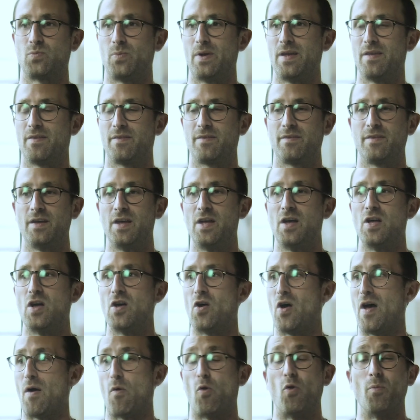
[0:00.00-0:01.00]
with
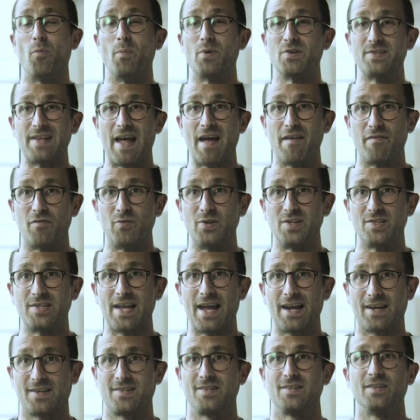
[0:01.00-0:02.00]
almost every
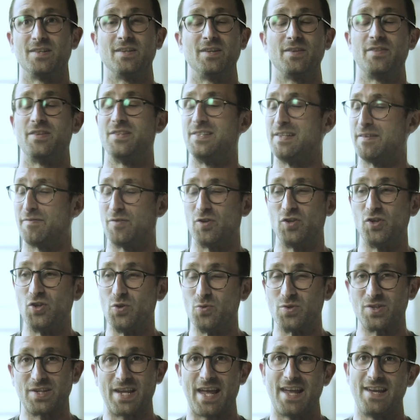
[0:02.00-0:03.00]
sector, the different
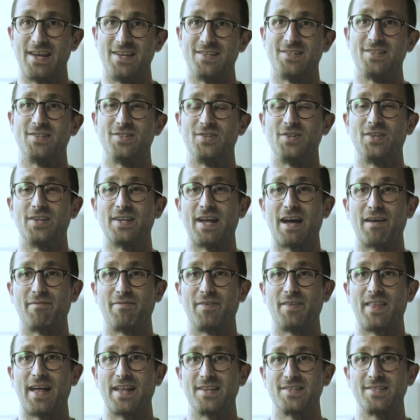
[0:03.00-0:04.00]
use cases you could have
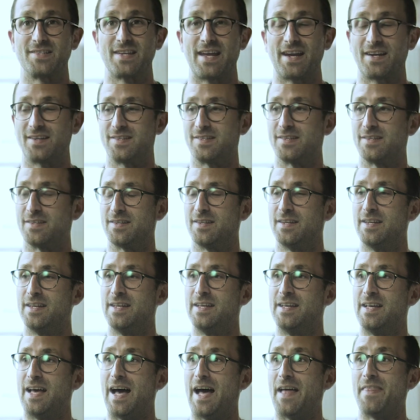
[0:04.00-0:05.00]
for that sector,
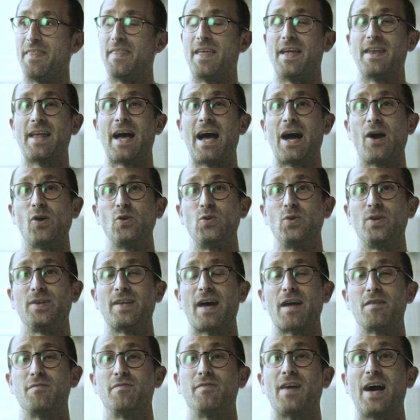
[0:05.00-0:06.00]
and then how you could
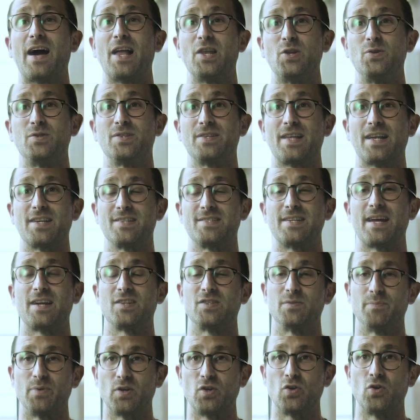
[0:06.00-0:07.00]
add value to that
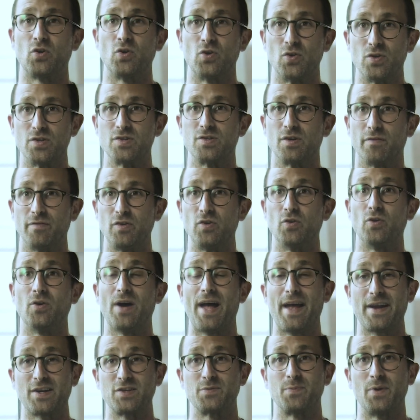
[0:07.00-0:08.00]
sector because of
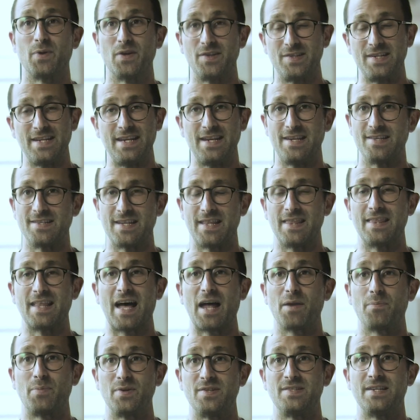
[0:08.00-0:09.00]
your expertise in
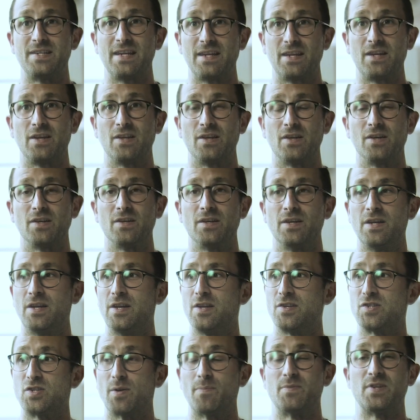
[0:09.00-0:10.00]
that particular
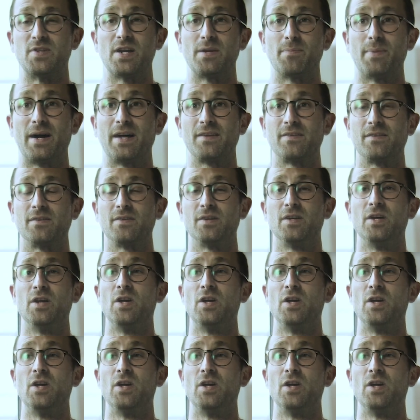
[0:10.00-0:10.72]
subject matter.